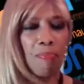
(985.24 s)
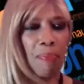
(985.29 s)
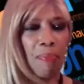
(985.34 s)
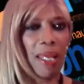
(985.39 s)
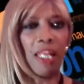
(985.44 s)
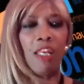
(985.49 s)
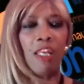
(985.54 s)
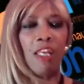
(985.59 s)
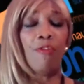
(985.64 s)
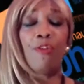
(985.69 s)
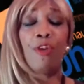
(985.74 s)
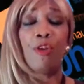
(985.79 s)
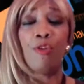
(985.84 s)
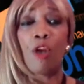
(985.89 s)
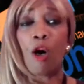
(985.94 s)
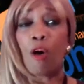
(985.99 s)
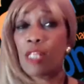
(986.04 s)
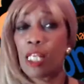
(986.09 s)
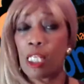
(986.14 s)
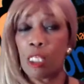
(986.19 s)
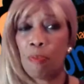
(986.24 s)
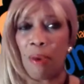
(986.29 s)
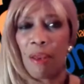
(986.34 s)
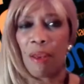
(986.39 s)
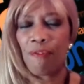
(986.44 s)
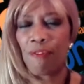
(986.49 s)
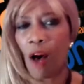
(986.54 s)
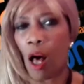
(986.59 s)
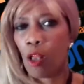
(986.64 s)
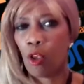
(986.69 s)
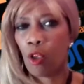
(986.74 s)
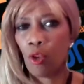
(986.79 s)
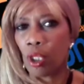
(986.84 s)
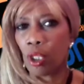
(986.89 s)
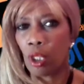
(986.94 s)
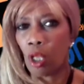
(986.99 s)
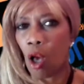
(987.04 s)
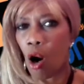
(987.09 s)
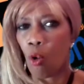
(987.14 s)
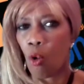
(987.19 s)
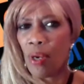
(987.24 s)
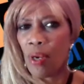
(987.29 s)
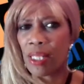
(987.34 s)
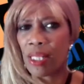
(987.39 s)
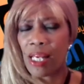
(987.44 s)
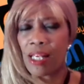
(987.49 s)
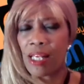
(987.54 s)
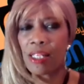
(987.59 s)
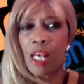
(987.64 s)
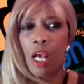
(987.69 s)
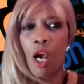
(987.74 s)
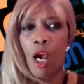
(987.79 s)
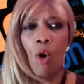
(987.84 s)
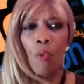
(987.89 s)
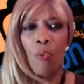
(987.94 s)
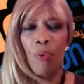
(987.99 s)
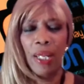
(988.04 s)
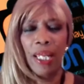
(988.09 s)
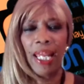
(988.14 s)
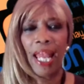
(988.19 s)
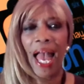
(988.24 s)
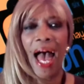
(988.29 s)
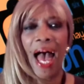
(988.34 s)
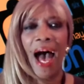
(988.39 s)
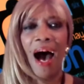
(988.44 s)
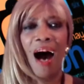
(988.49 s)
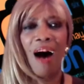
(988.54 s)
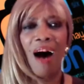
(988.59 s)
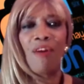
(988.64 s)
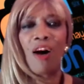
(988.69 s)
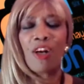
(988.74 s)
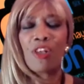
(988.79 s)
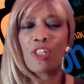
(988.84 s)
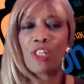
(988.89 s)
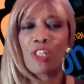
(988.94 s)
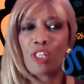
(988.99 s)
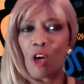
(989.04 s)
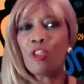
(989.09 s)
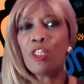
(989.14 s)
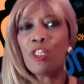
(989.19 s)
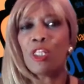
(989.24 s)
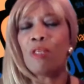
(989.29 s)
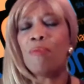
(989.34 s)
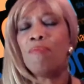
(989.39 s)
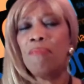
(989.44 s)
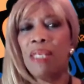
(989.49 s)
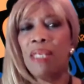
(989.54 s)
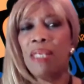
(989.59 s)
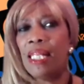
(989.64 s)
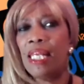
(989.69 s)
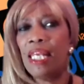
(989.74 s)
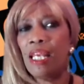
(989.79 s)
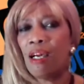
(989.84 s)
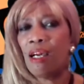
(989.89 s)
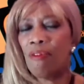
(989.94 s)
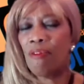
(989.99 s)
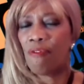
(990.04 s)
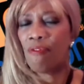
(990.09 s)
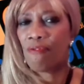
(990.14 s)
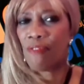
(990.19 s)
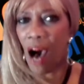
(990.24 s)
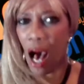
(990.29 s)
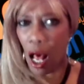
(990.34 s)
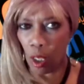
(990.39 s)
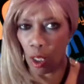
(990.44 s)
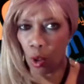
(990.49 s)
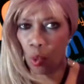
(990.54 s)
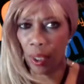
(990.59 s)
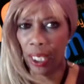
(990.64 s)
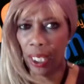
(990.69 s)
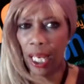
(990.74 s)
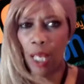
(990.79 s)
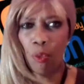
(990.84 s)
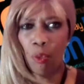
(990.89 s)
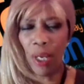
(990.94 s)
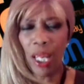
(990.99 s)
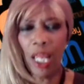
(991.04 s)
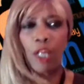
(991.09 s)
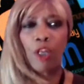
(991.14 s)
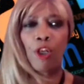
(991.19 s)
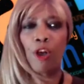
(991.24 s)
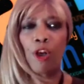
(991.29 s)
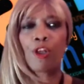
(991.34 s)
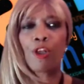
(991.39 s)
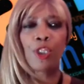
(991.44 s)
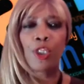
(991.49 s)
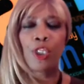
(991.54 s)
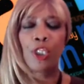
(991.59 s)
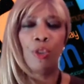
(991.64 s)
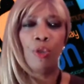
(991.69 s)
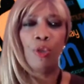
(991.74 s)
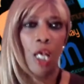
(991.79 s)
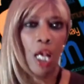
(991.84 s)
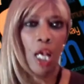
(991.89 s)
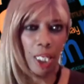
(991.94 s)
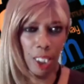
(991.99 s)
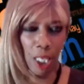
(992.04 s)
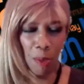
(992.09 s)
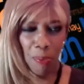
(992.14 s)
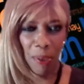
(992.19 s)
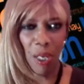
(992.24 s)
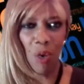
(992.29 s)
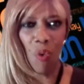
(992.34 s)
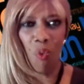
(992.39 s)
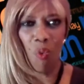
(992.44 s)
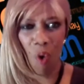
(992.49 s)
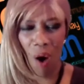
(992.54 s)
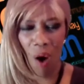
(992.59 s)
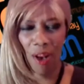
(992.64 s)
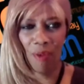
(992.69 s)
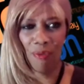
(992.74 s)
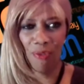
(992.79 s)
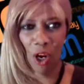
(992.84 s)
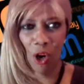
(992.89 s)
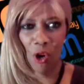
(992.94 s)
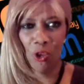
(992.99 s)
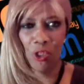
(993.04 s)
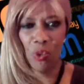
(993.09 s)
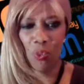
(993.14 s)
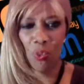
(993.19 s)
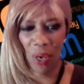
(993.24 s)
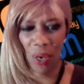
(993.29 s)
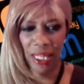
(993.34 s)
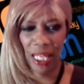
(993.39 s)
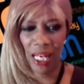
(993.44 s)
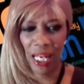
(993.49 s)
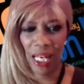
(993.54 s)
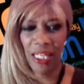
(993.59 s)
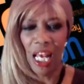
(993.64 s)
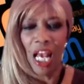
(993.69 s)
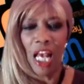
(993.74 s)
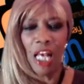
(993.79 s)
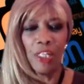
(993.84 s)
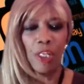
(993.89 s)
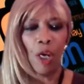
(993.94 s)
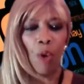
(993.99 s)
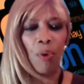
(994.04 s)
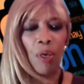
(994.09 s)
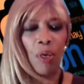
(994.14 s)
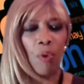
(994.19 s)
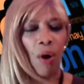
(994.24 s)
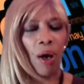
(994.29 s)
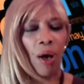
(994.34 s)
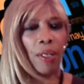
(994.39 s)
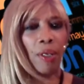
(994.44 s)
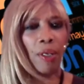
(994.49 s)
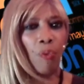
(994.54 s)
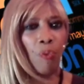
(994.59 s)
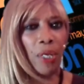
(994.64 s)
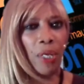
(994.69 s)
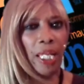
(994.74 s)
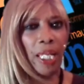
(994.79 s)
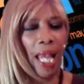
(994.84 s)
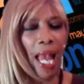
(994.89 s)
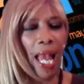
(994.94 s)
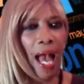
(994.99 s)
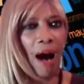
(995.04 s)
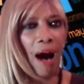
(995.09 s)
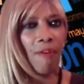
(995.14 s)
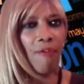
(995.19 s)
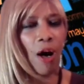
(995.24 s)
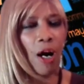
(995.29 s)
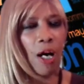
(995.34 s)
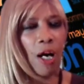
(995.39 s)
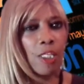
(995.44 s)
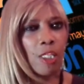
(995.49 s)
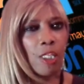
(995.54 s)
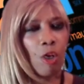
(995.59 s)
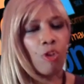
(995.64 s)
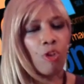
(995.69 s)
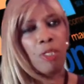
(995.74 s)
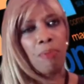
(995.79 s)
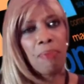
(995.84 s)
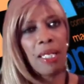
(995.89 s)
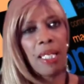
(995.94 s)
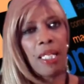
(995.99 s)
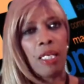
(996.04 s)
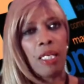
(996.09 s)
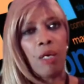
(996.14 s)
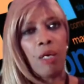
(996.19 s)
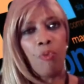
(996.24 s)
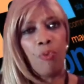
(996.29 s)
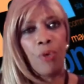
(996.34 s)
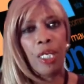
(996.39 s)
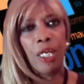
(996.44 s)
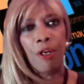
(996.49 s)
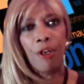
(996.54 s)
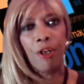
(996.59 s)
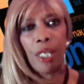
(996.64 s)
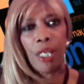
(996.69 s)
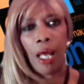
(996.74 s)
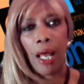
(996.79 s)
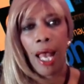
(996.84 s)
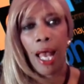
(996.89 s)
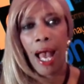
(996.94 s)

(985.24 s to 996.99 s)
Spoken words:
As many of you know that's been following along with us, we have a social media following, and we encourage you to be one of those with us. So we have social media. We